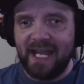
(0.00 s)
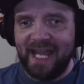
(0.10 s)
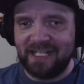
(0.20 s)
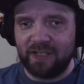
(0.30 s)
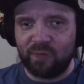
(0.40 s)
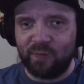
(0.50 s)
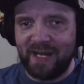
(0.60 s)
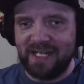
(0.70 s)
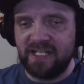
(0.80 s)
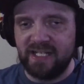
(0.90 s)
and a
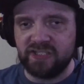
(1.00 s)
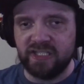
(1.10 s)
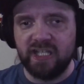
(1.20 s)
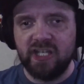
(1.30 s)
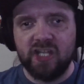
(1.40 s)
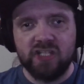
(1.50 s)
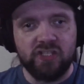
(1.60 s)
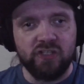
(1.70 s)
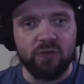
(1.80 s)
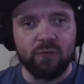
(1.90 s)
great addition
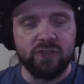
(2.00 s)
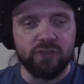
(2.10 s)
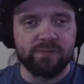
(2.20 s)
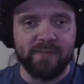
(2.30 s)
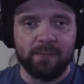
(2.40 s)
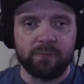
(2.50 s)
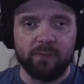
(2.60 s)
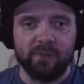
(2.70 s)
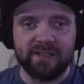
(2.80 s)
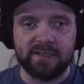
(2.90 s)
to New Japan Pro
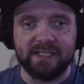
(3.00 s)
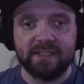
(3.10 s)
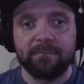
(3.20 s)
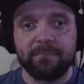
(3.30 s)
Wrestling.